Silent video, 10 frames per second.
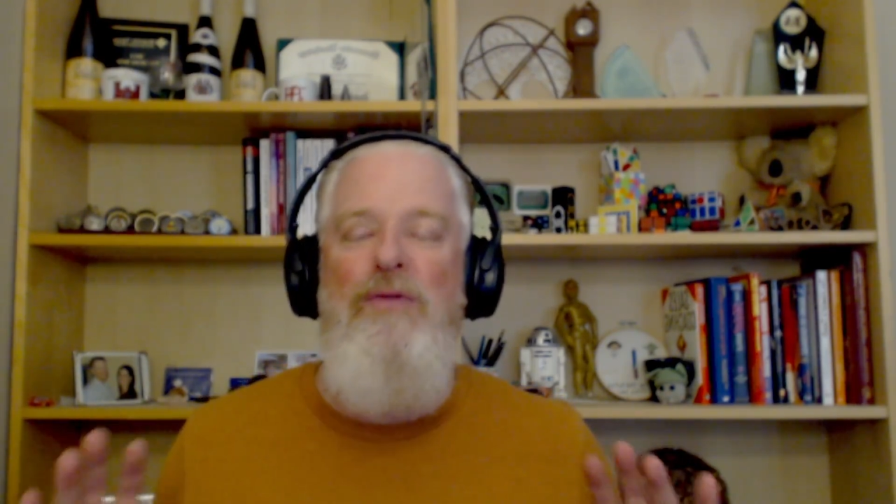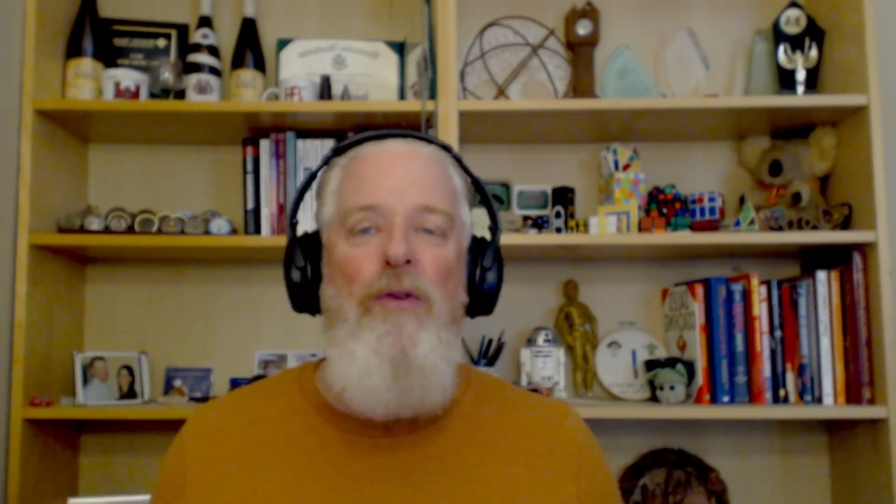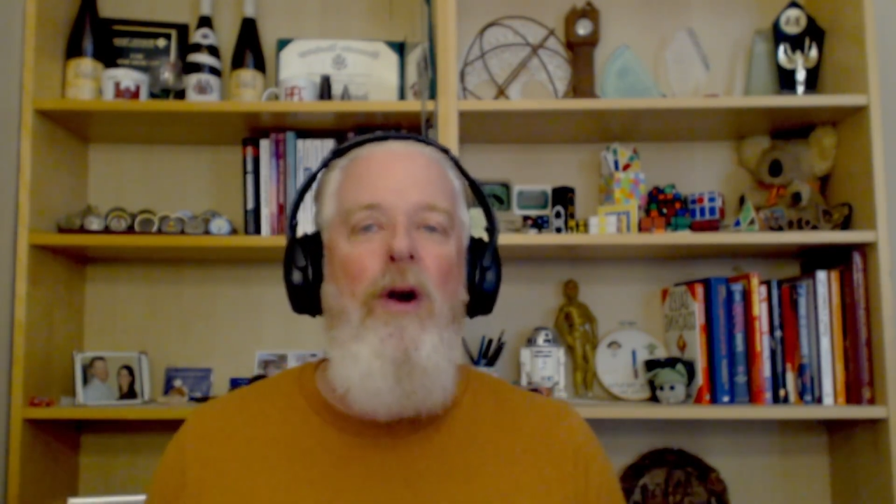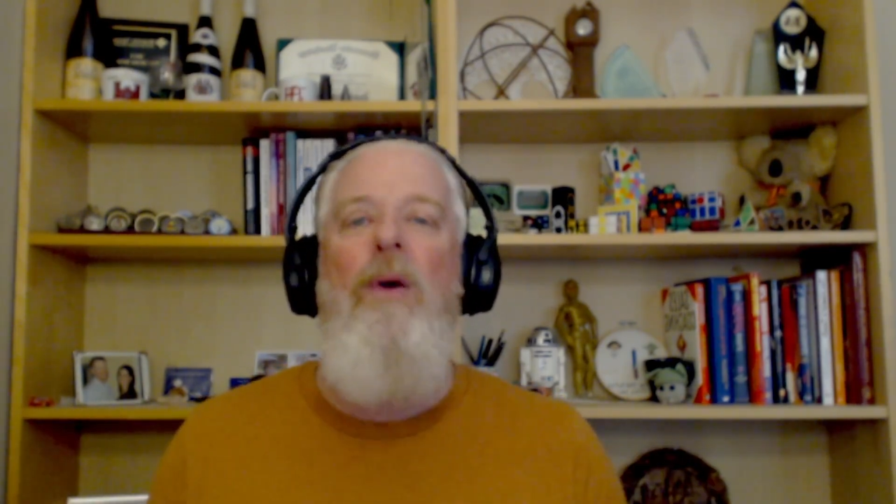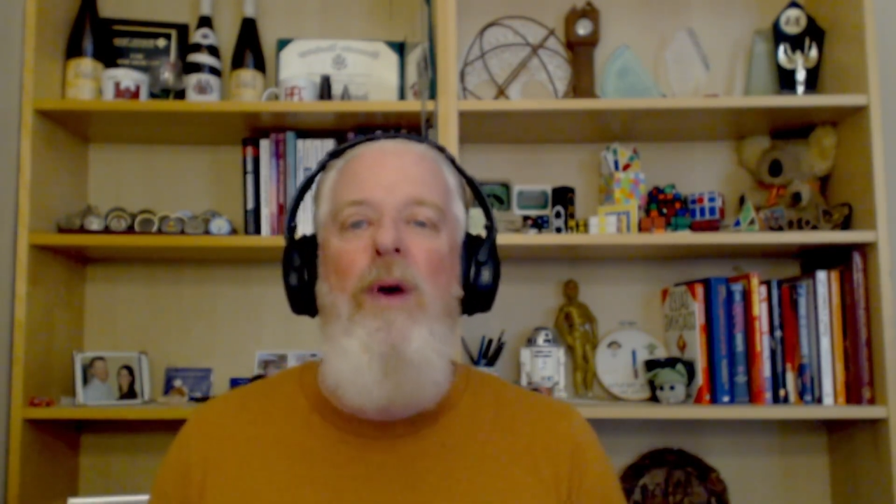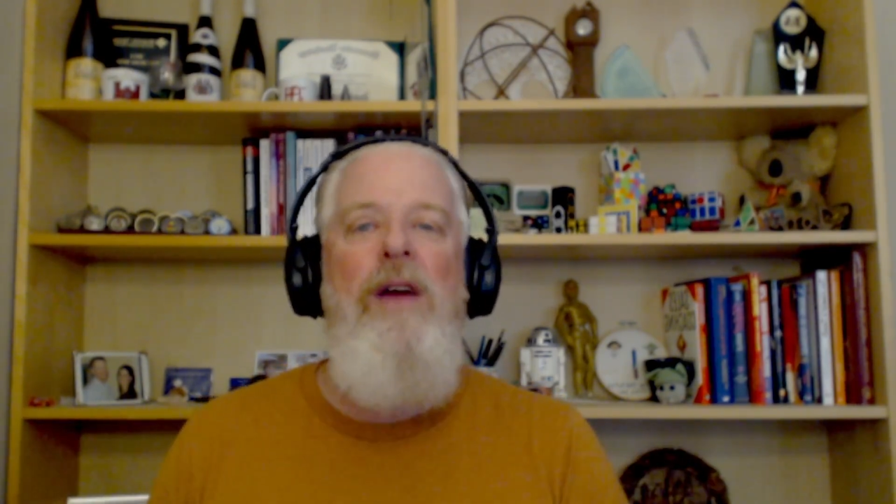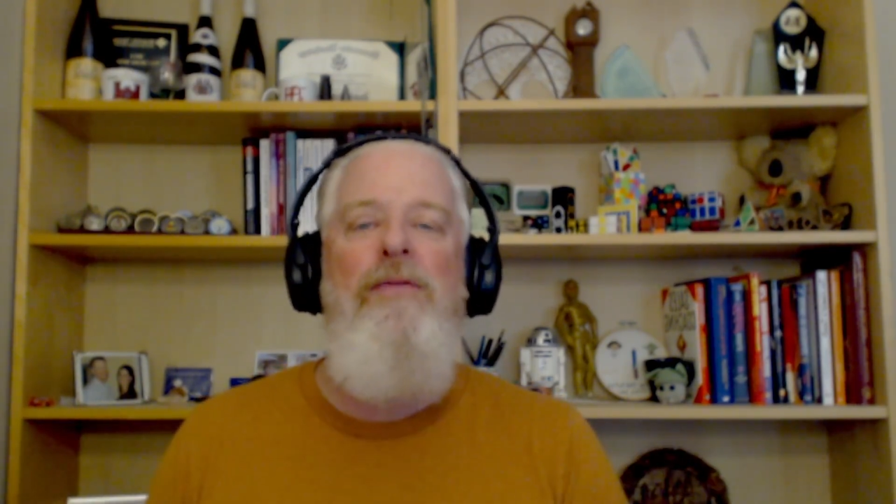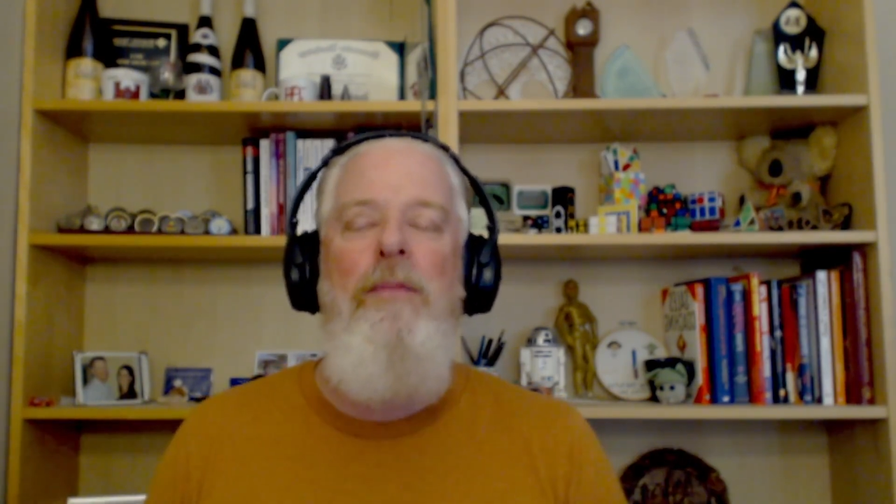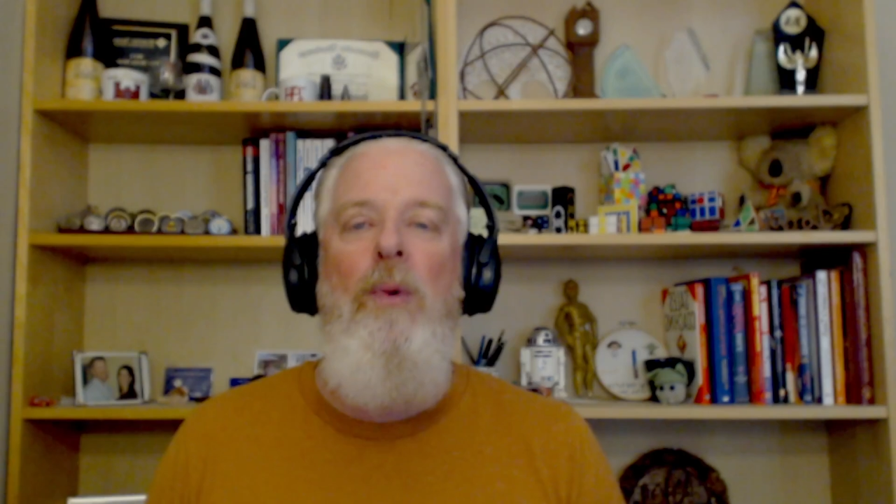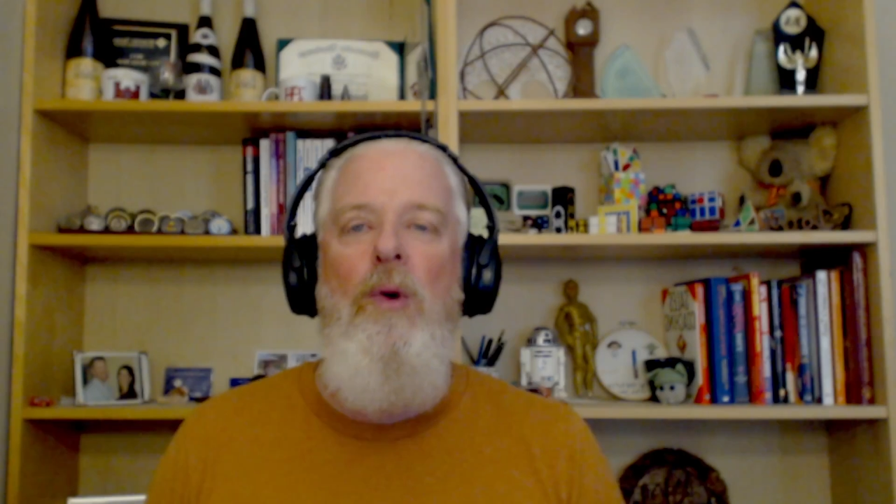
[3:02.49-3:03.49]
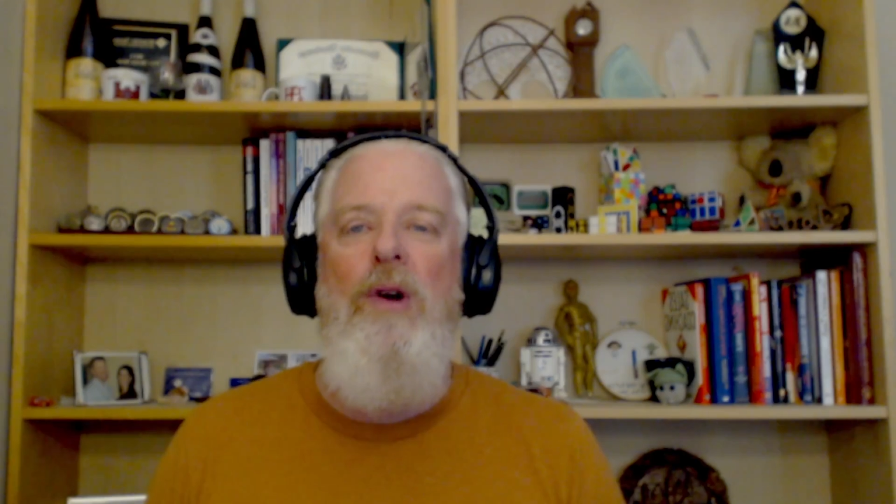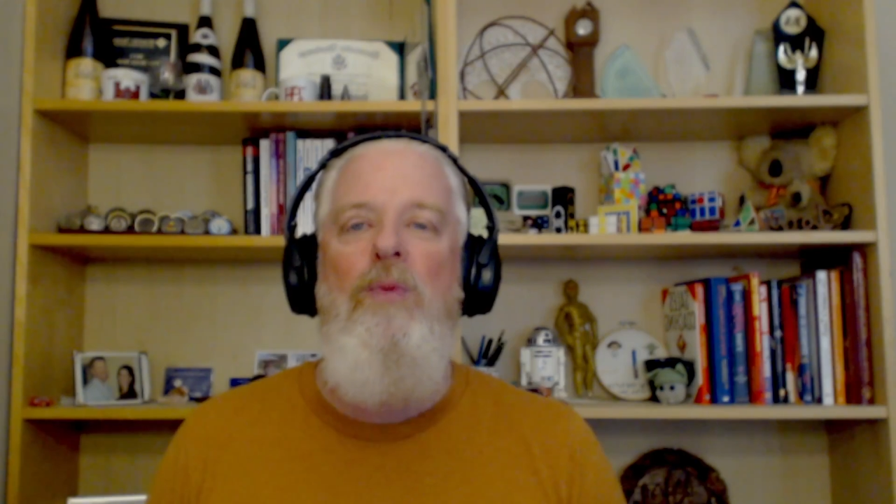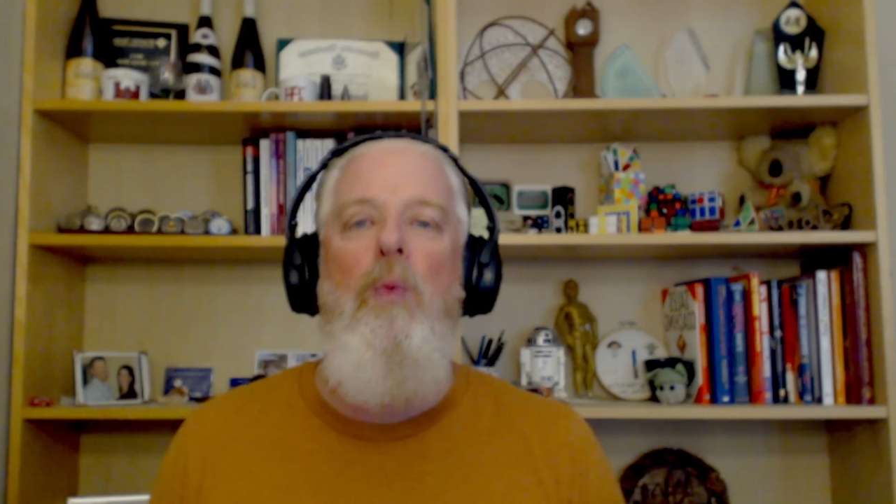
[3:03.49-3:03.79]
far away from the word